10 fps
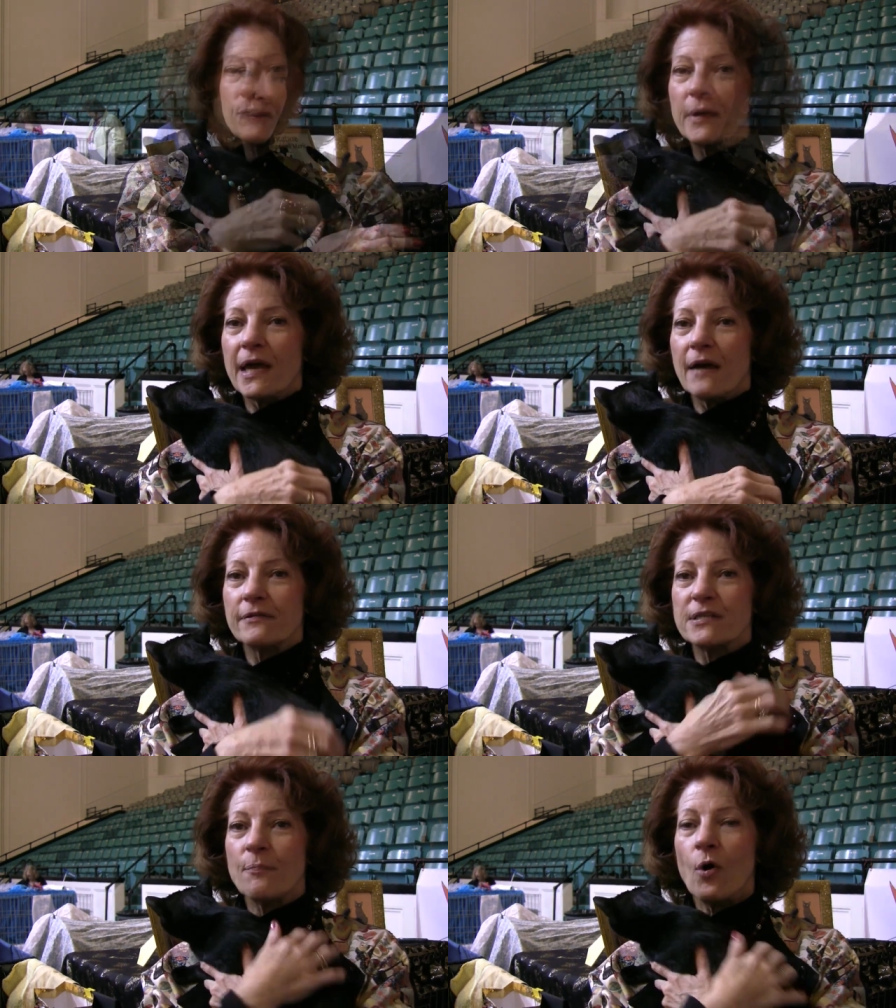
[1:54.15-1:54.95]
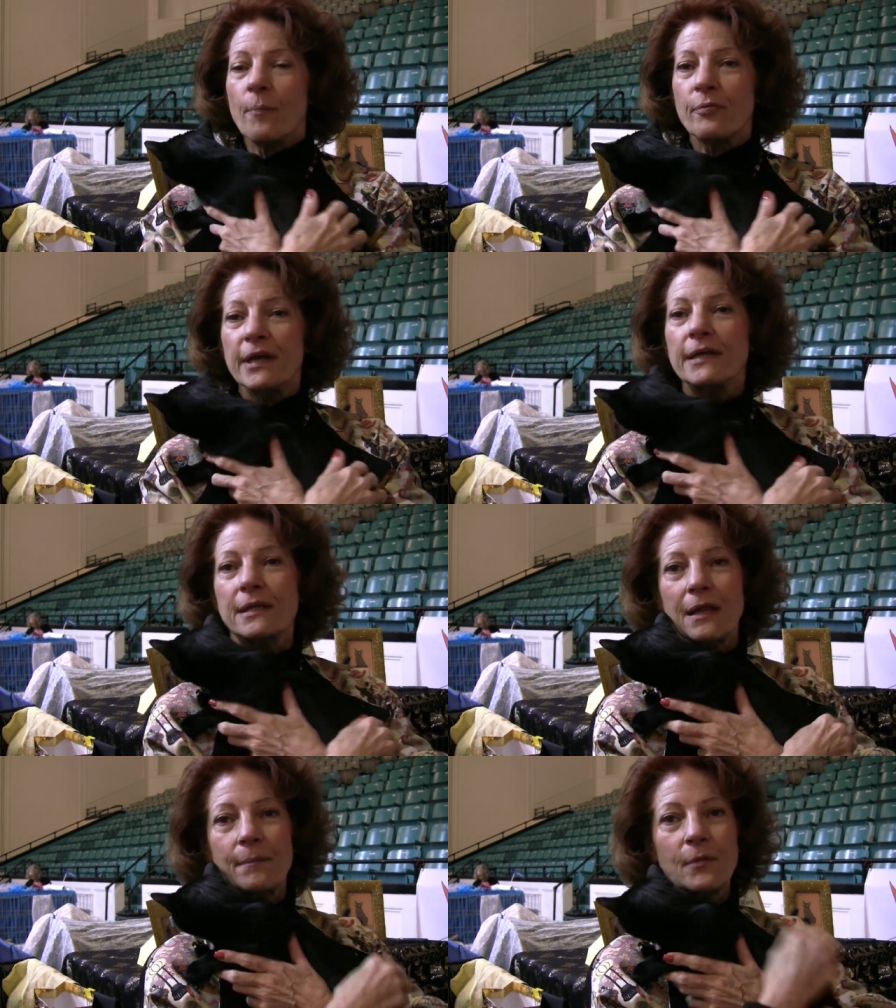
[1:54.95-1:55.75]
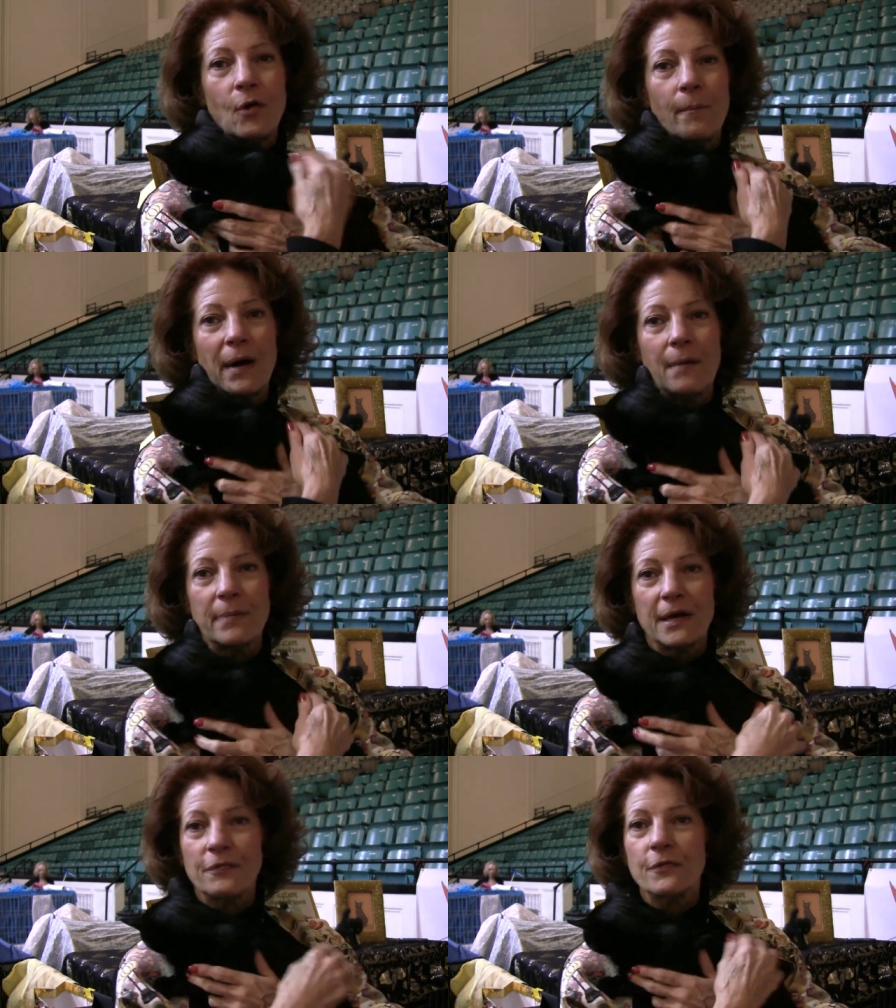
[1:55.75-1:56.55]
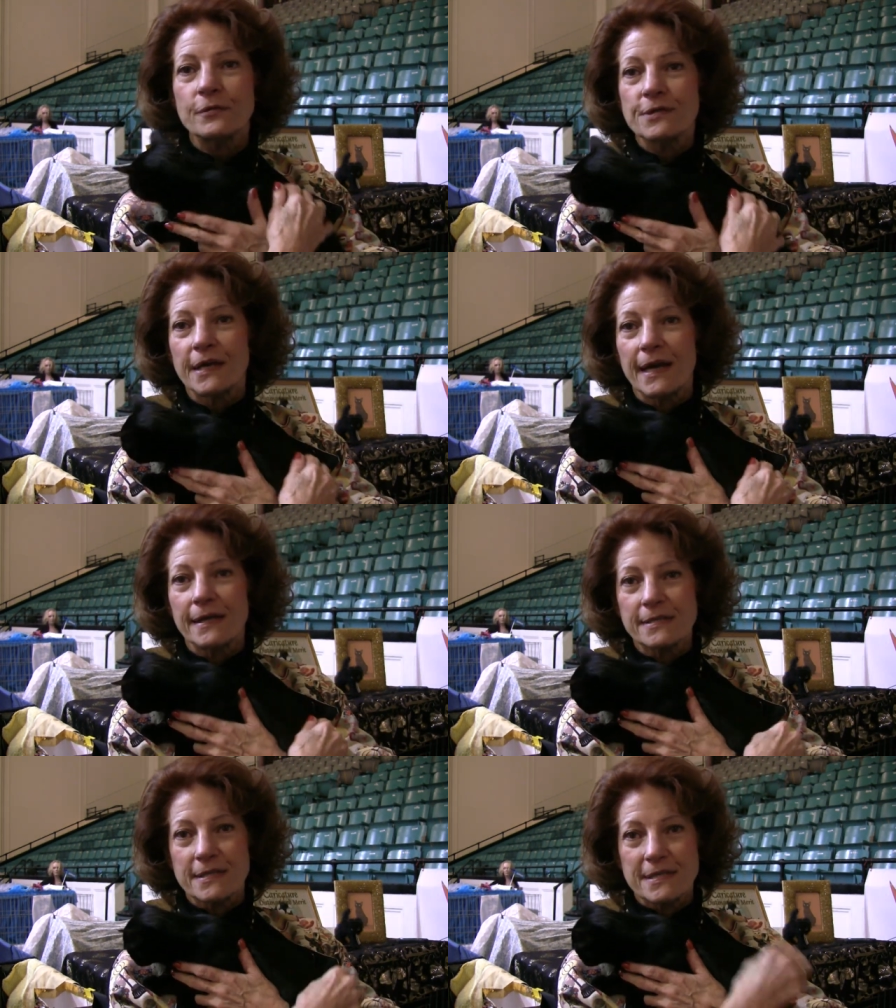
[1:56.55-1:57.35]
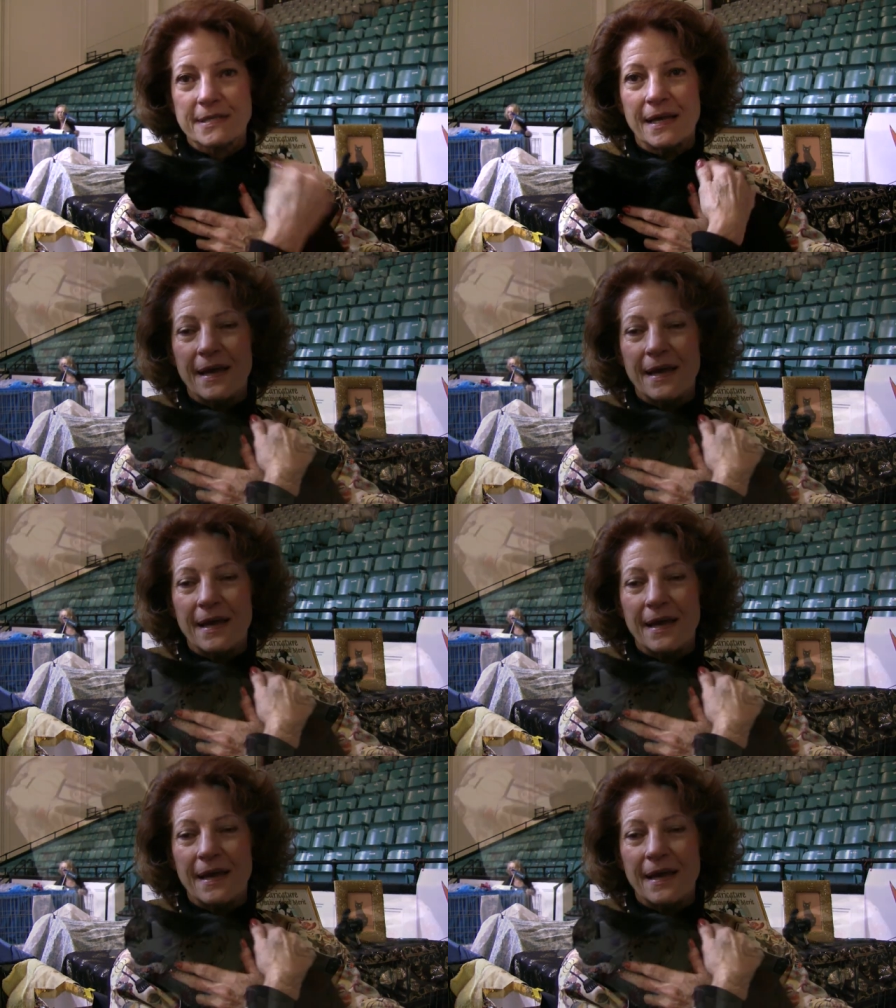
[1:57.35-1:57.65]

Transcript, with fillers: We have a small breed club called Bombay Enthusiasts